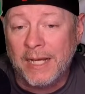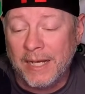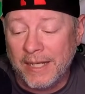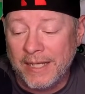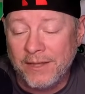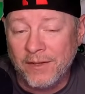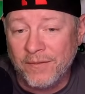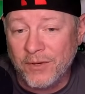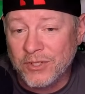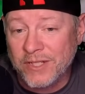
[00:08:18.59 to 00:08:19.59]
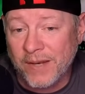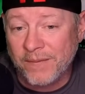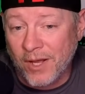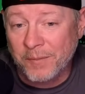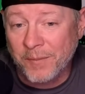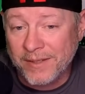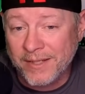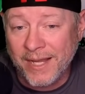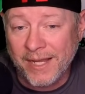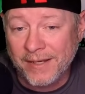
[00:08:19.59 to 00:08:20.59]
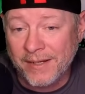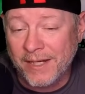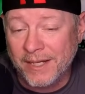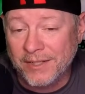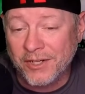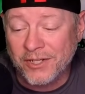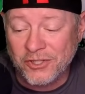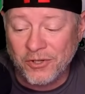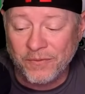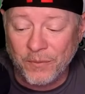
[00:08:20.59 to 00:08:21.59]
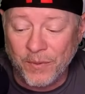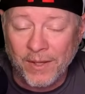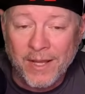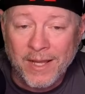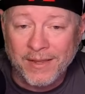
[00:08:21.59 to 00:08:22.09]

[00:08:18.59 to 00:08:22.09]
either of the versions I've talked about today are going to serve you well.